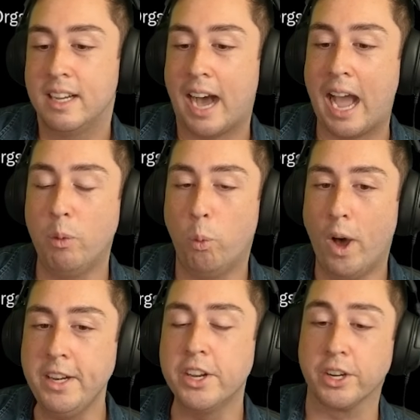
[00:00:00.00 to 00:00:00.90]
I
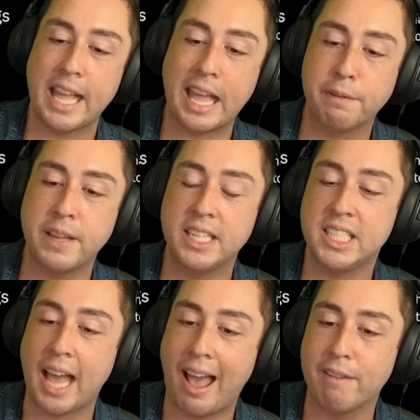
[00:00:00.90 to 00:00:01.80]
wonder if
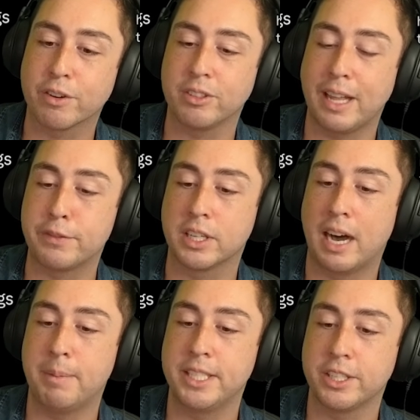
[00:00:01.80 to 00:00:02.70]
he's ever left a
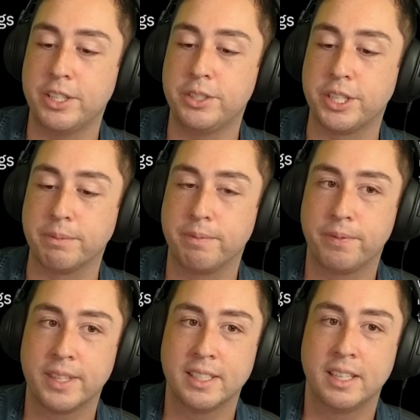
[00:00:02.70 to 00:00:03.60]
comment on YouTube.
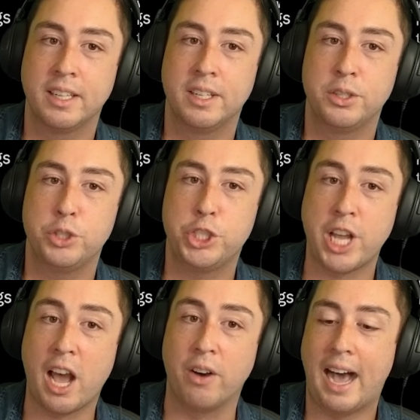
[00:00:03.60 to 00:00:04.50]

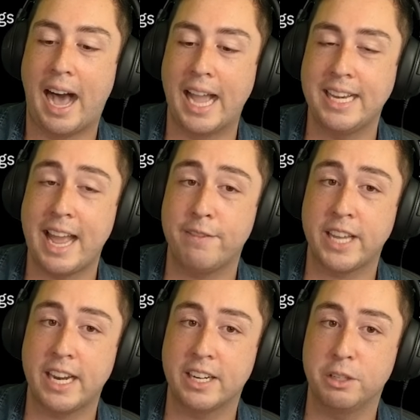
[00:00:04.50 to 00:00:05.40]
So I
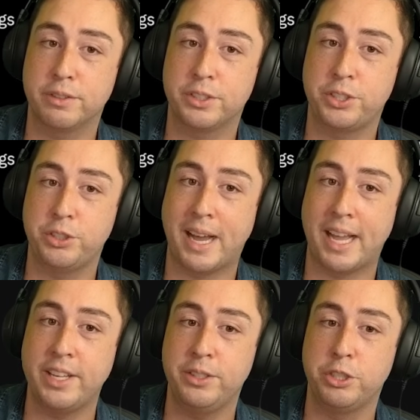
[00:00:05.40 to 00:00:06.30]
navigate on over to
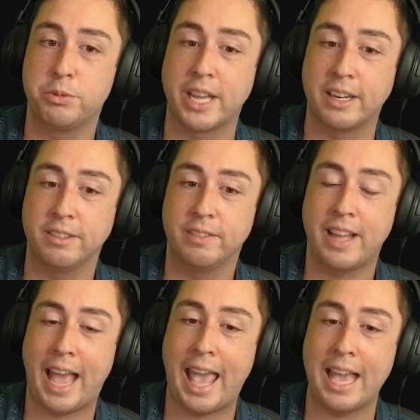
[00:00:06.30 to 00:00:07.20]
my YouTube channel,
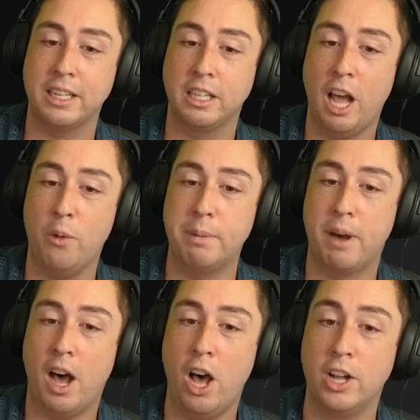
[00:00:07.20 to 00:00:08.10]
and lo and
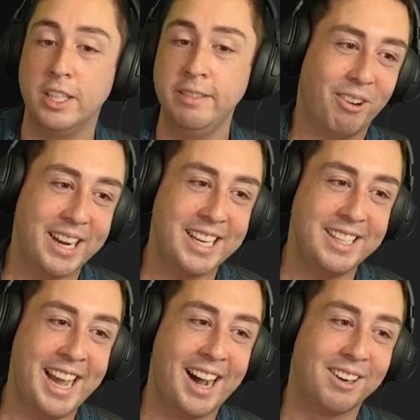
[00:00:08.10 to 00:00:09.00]
behold, what do you
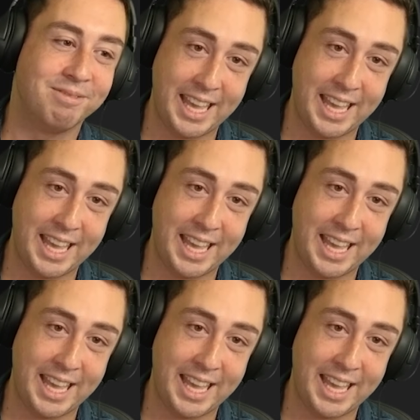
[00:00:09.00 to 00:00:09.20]
know?